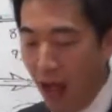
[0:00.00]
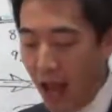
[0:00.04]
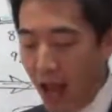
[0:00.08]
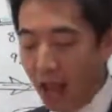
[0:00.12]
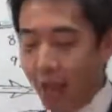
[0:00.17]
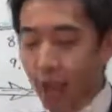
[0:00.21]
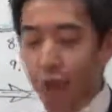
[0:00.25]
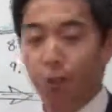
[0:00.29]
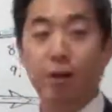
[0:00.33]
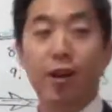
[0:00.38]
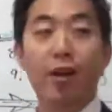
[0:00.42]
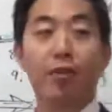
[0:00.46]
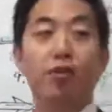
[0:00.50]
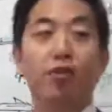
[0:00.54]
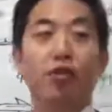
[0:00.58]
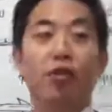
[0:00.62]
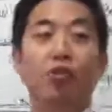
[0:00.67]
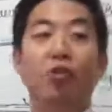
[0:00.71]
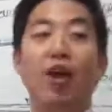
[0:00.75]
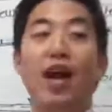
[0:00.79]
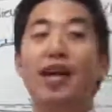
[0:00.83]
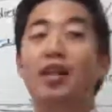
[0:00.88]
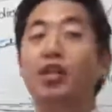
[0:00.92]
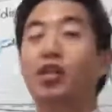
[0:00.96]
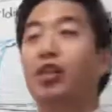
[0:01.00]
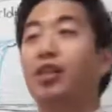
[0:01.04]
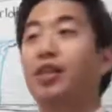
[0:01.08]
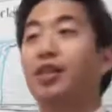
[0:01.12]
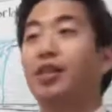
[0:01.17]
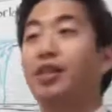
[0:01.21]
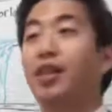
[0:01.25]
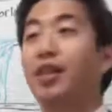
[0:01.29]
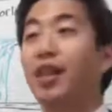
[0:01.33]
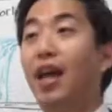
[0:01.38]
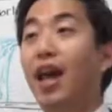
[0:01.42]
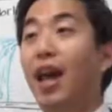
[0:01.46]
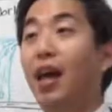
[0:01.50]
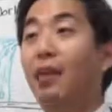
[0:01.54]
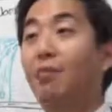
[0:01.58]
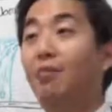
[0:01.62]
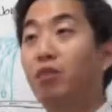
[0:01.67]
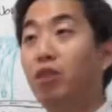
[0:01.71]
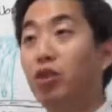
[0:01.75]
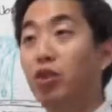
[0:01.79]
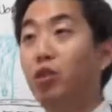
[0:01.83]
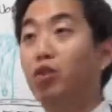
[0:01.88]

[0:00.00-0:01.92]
and his brother's righteous. See that?